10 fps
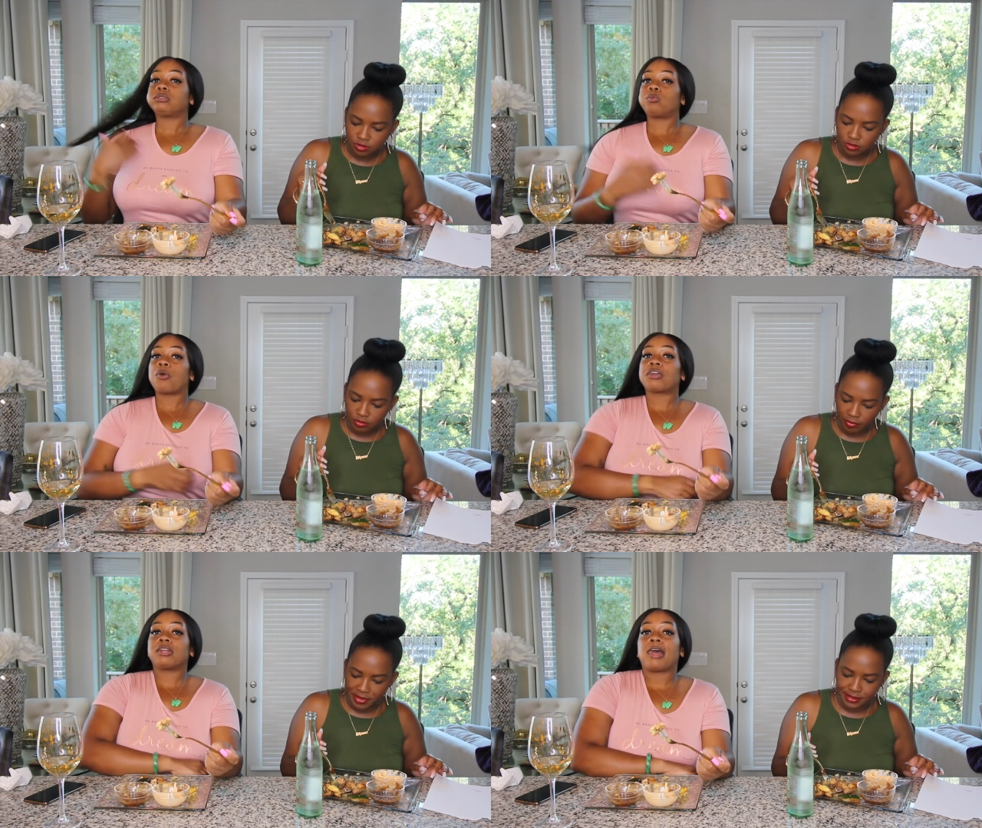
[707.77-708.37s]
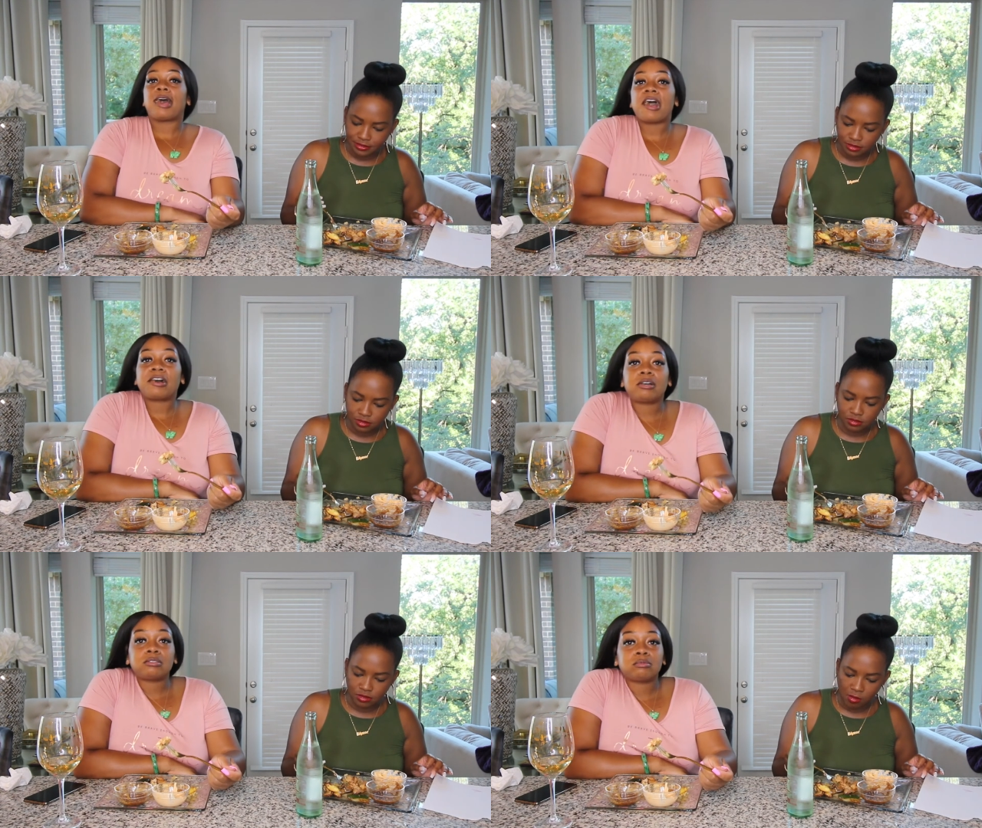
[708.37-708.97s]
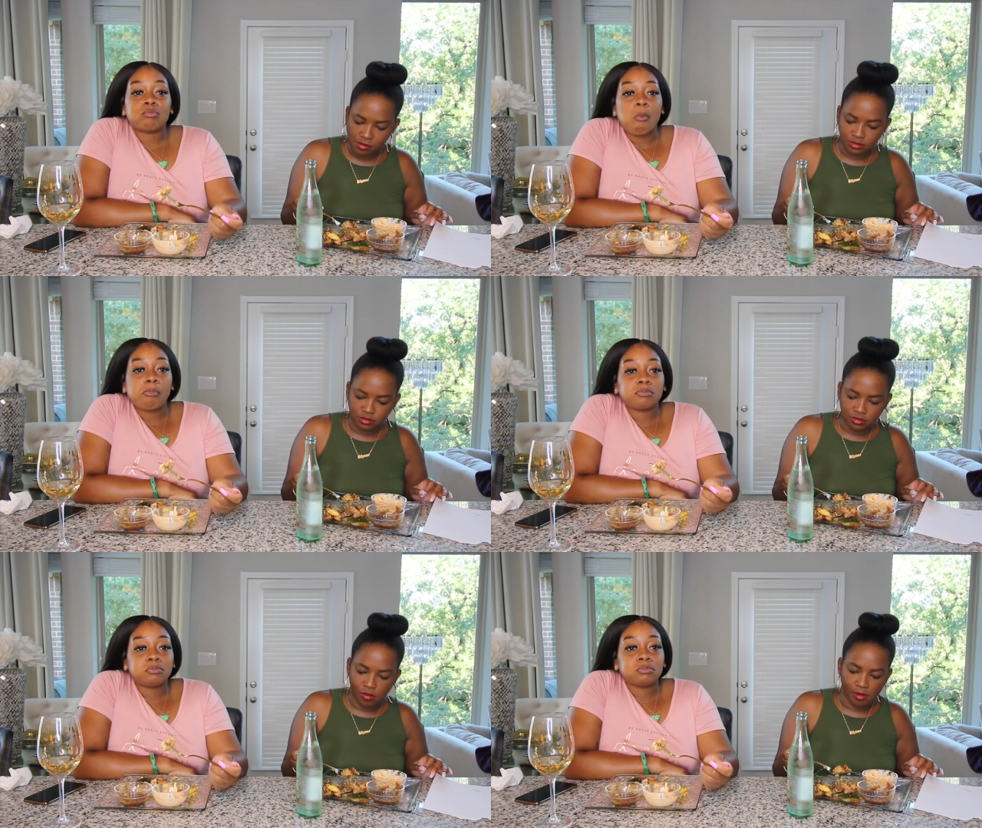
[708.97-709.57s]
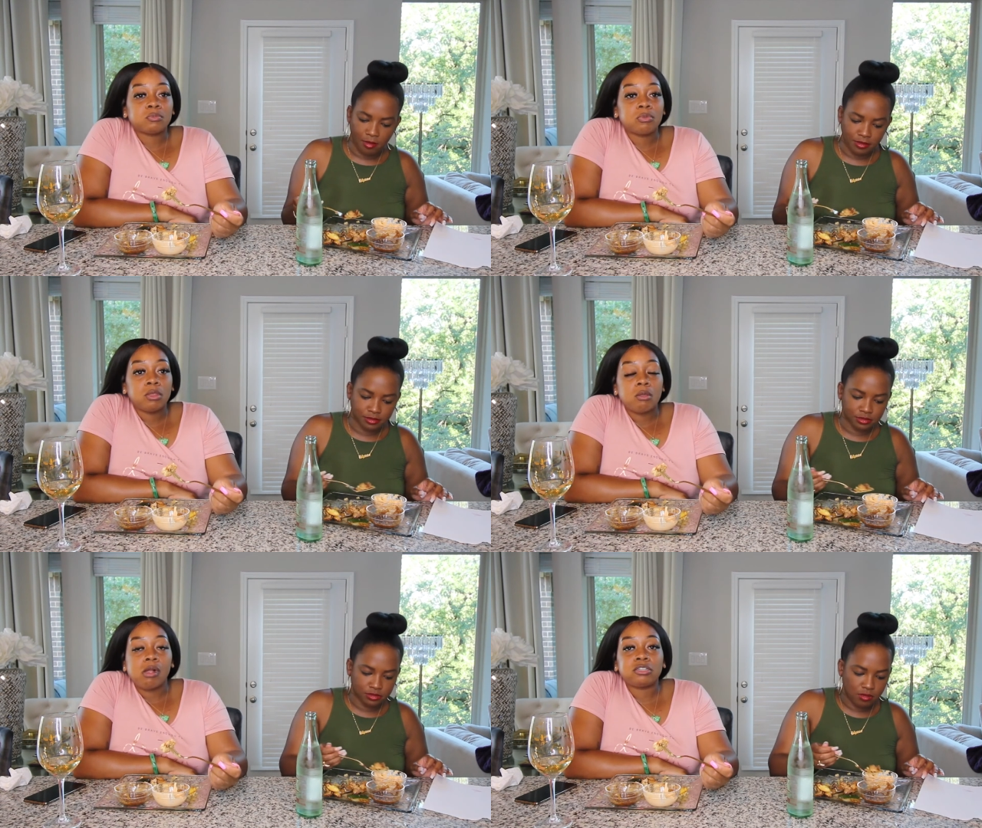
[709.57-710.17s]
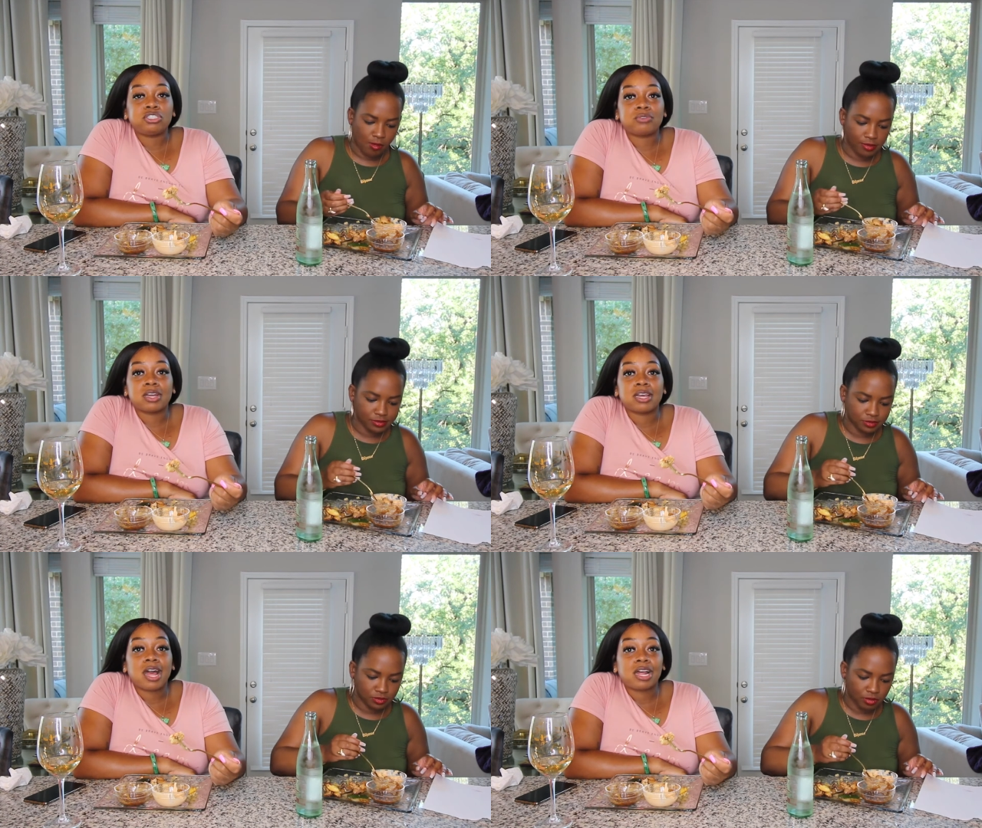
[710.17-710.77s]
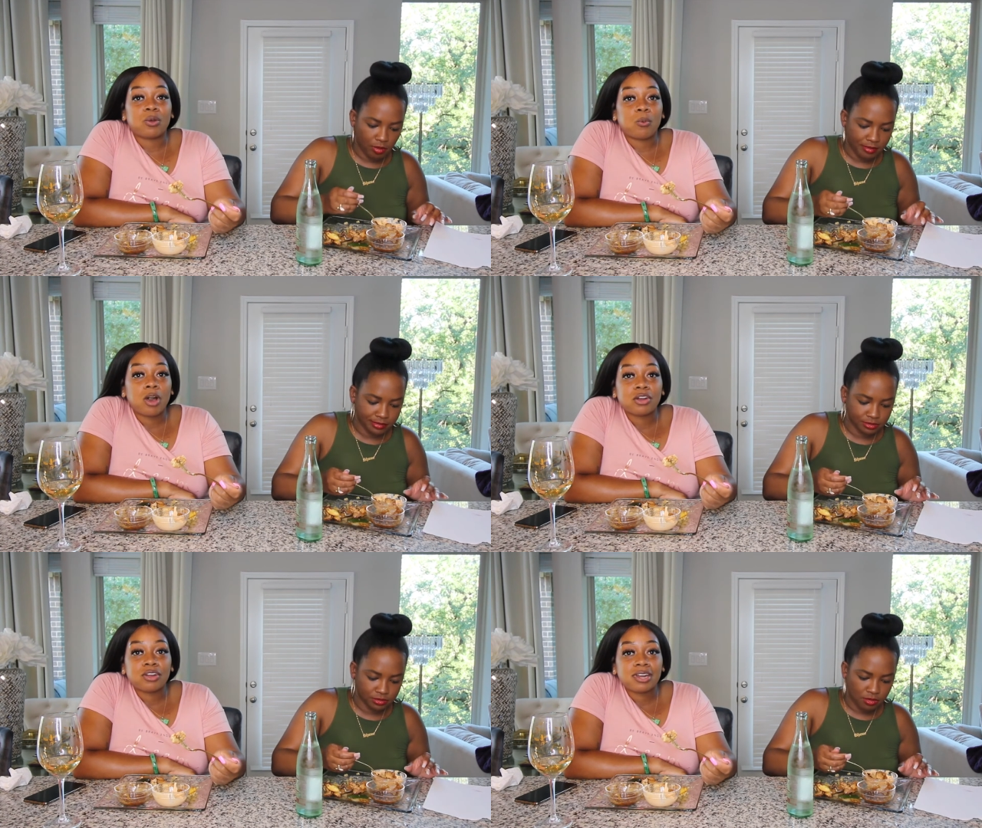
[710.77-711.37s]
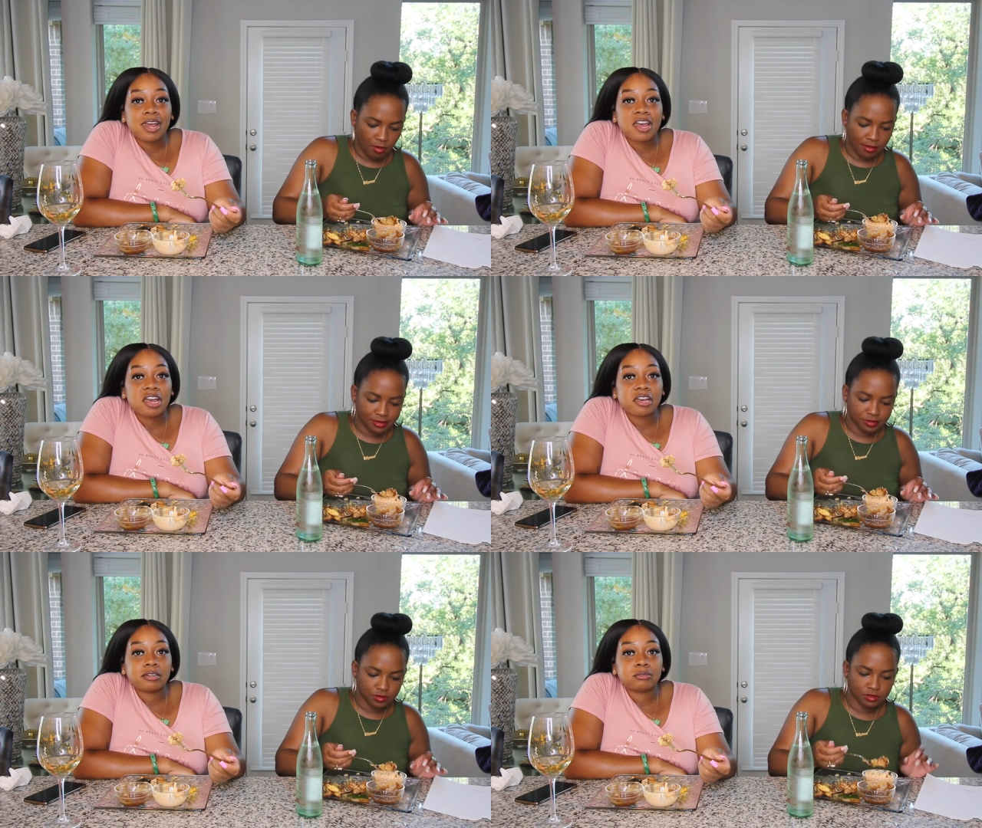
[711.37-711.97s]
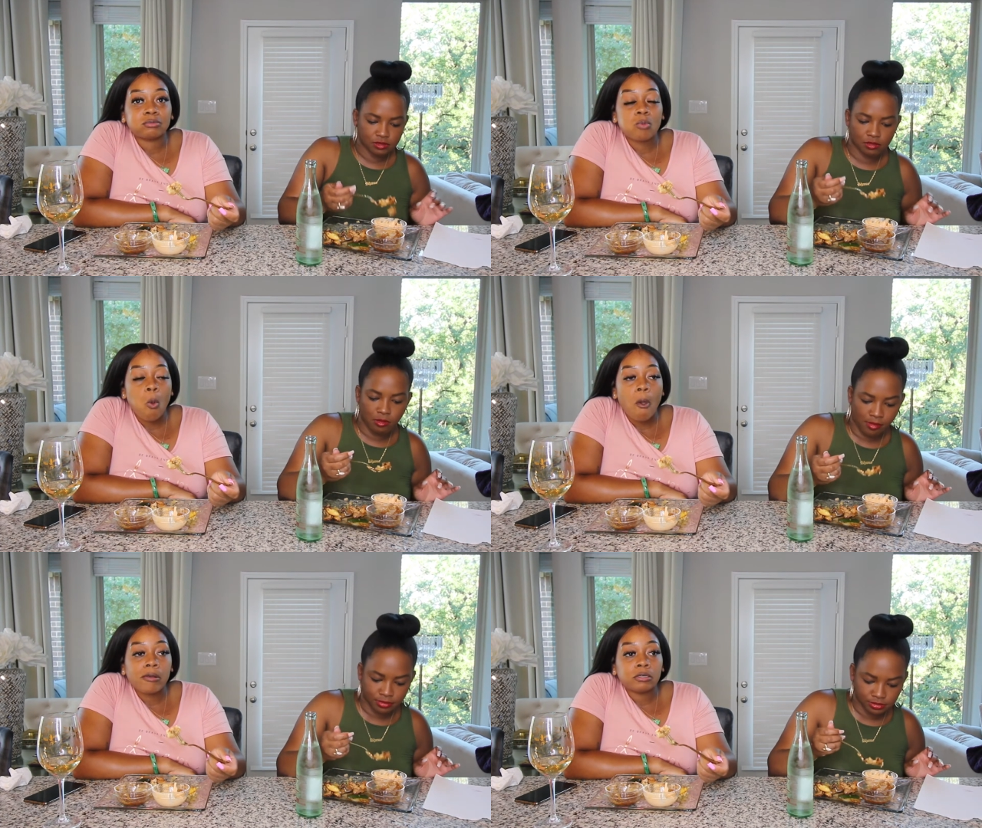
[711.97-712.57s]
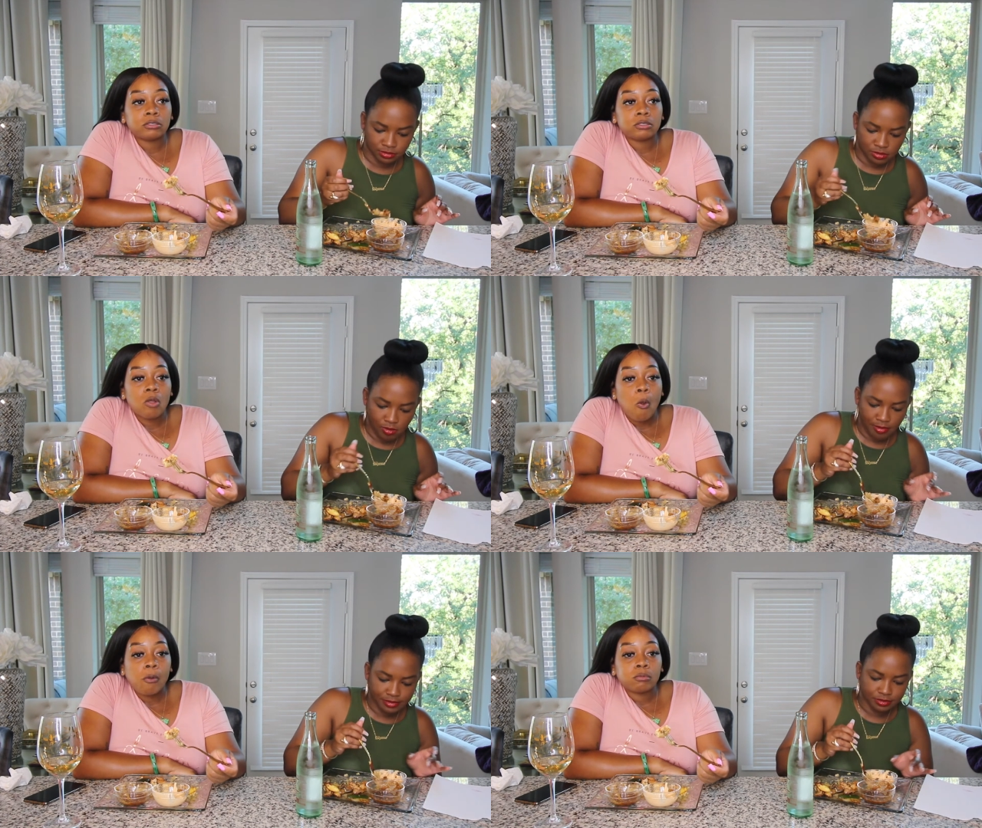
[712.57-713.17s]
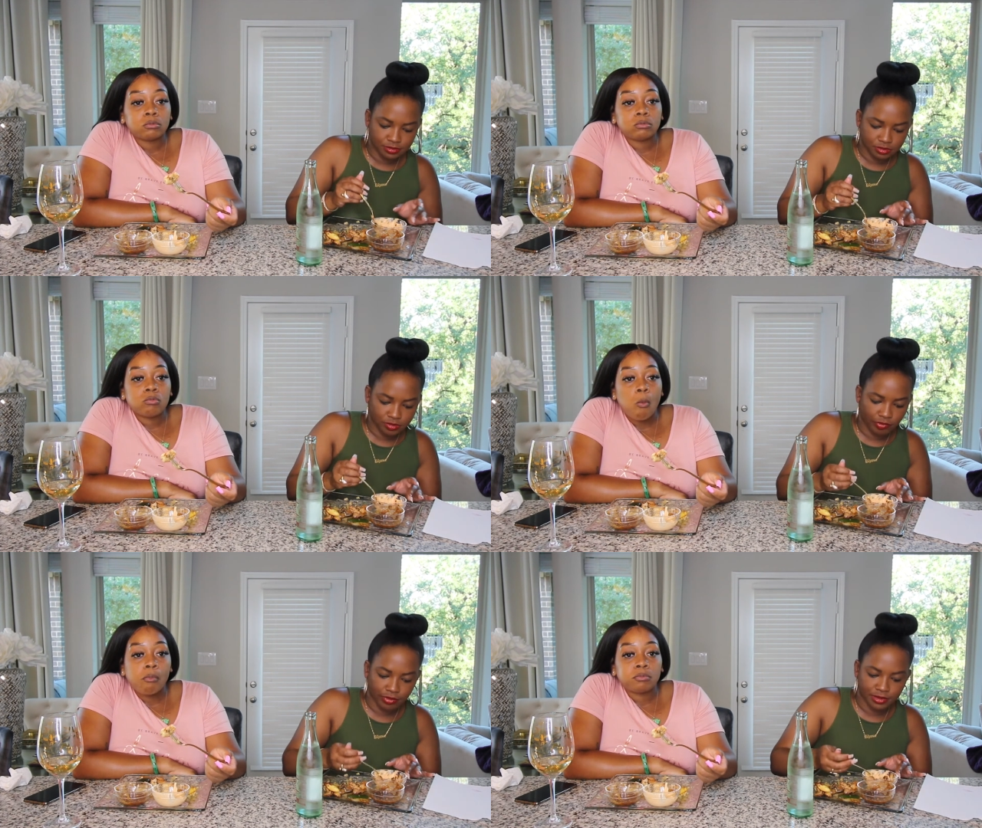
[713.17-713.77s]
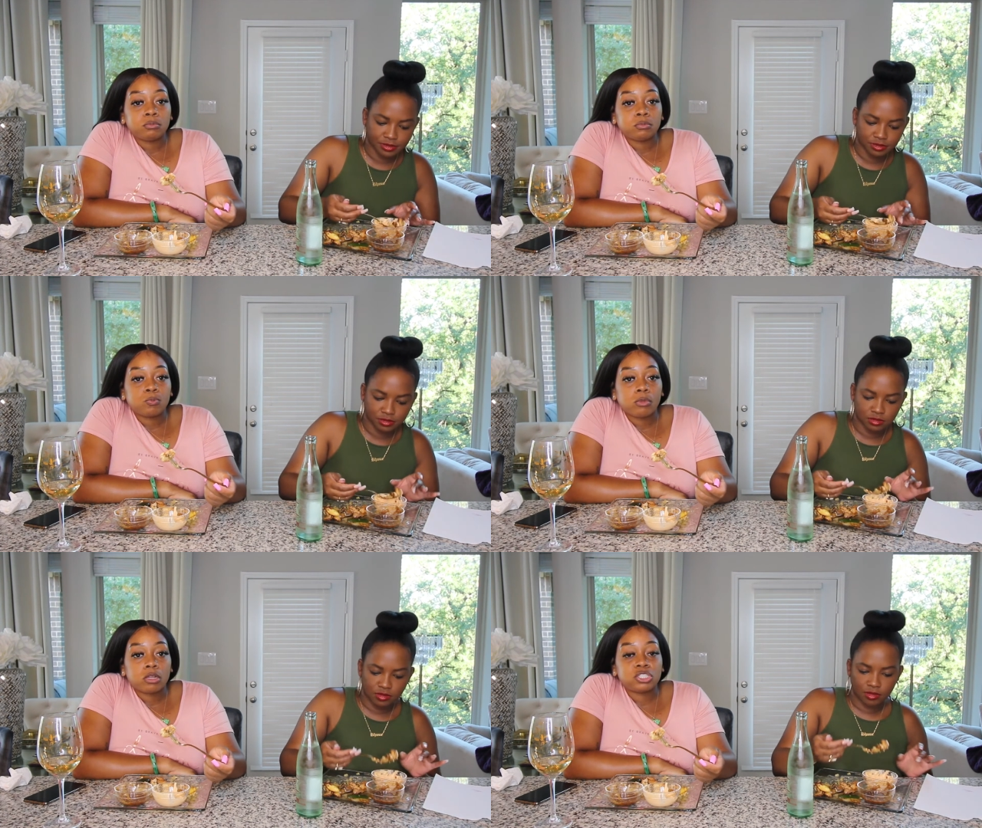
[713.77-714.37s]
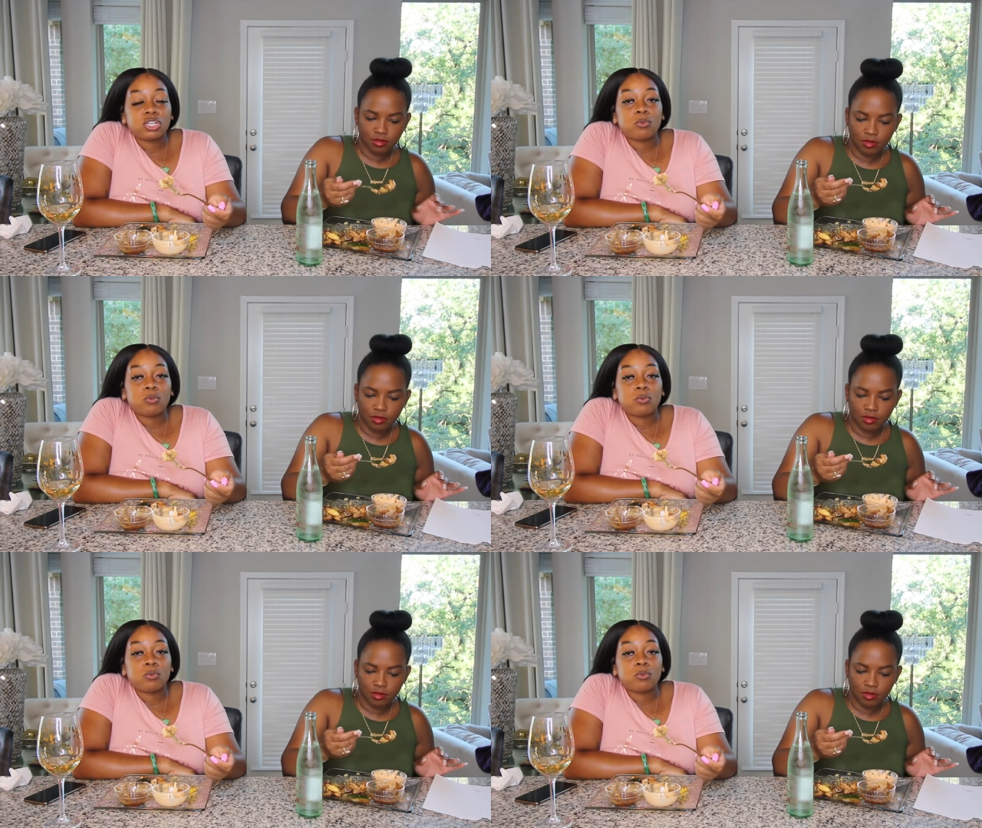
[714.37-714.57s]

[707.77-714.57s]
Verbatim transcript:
Speaker 1: working out, mm-hmm. drinking a gallon of water a day. Mm-hmm. She